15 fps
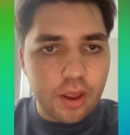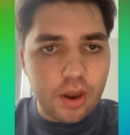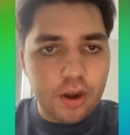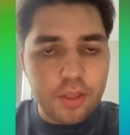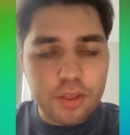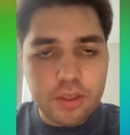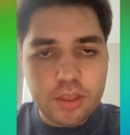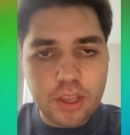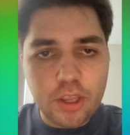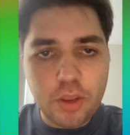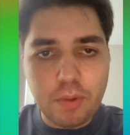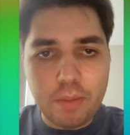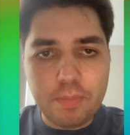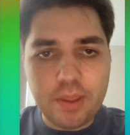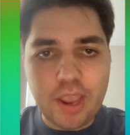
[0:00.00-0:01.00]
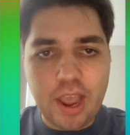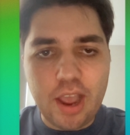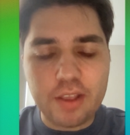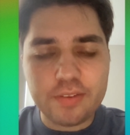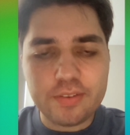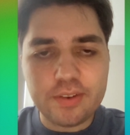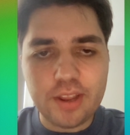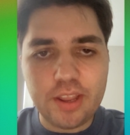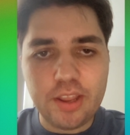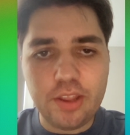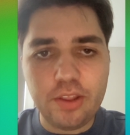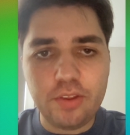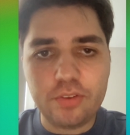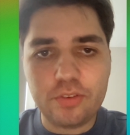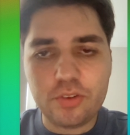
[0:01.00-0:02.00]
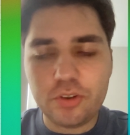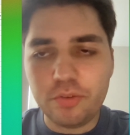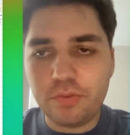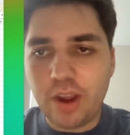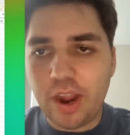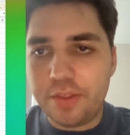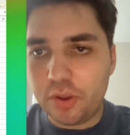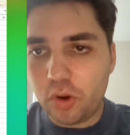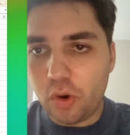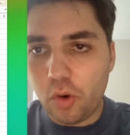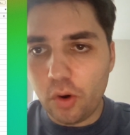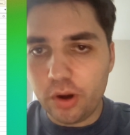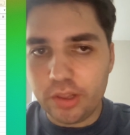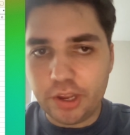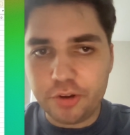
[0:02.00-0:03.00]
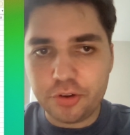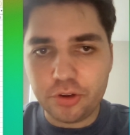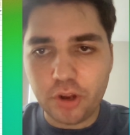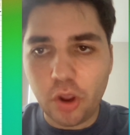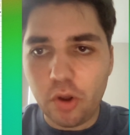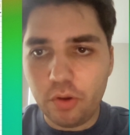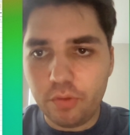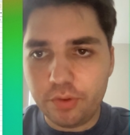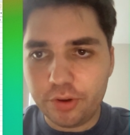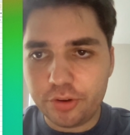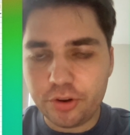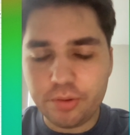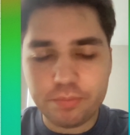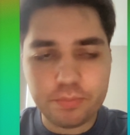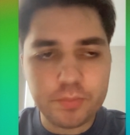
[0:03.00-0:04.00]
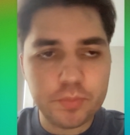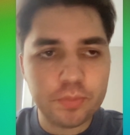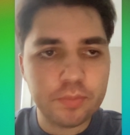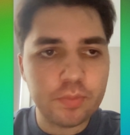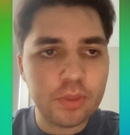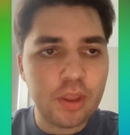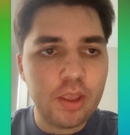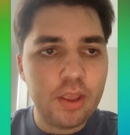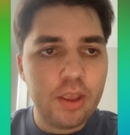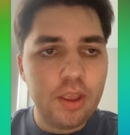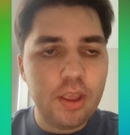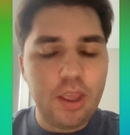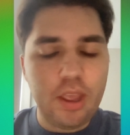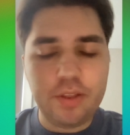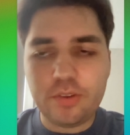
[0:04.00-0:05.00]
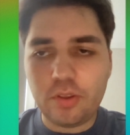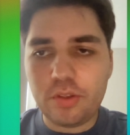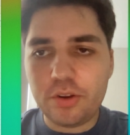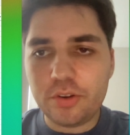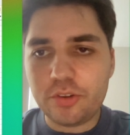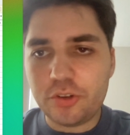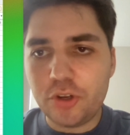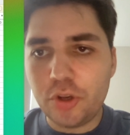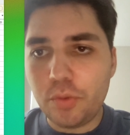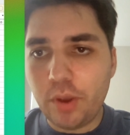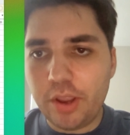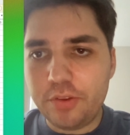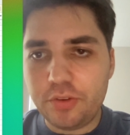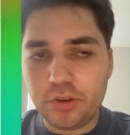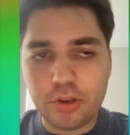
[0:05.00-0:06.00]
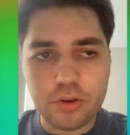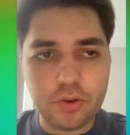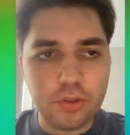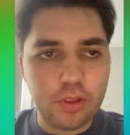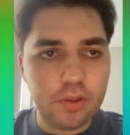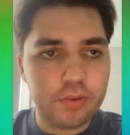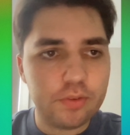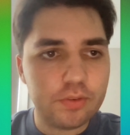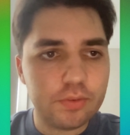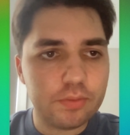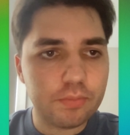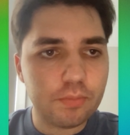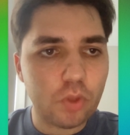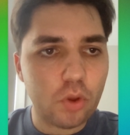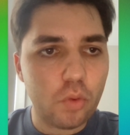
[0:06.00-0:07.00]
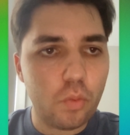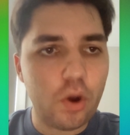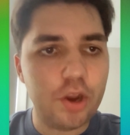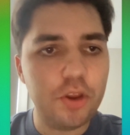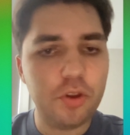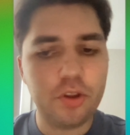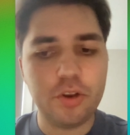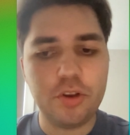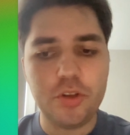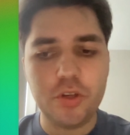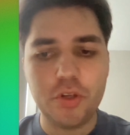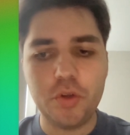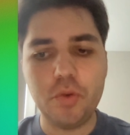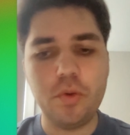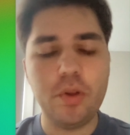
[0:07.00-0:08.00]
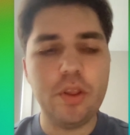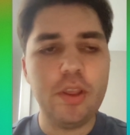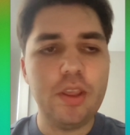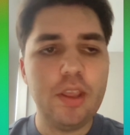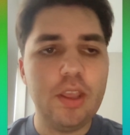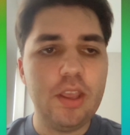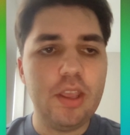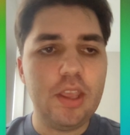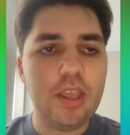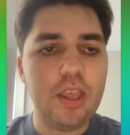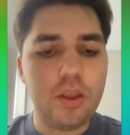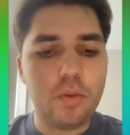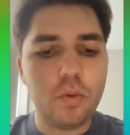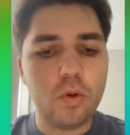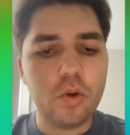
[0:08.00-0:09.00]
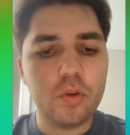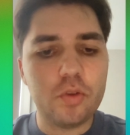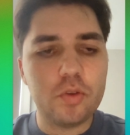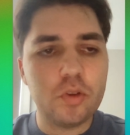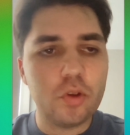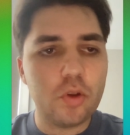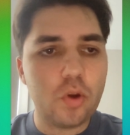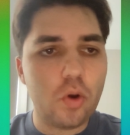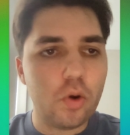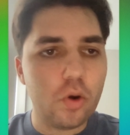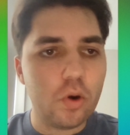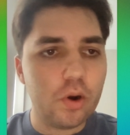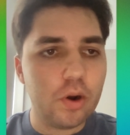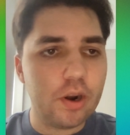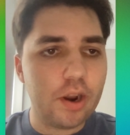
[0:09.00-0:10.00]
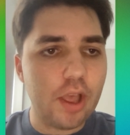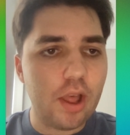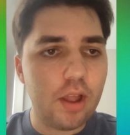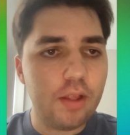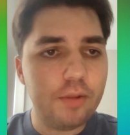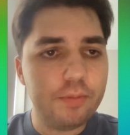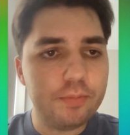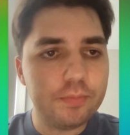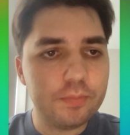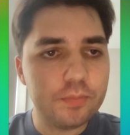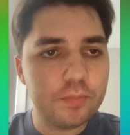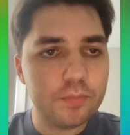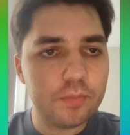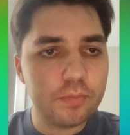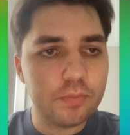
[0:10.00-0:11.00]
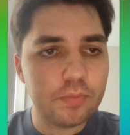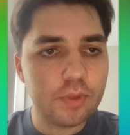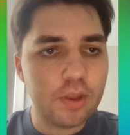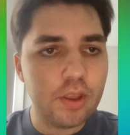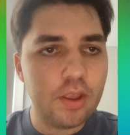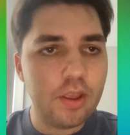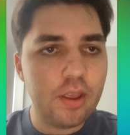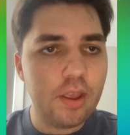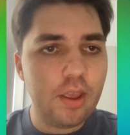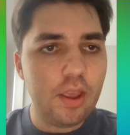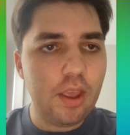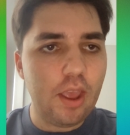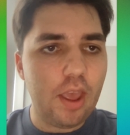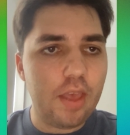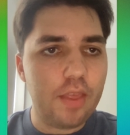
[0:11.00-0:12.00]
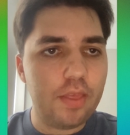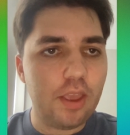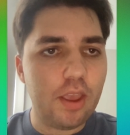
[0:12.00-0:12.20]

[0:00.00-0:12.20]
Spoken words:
another thing you might be asked is to find the correlation coefficient. And so there's two ways you can do this. One, you could do equals correl, and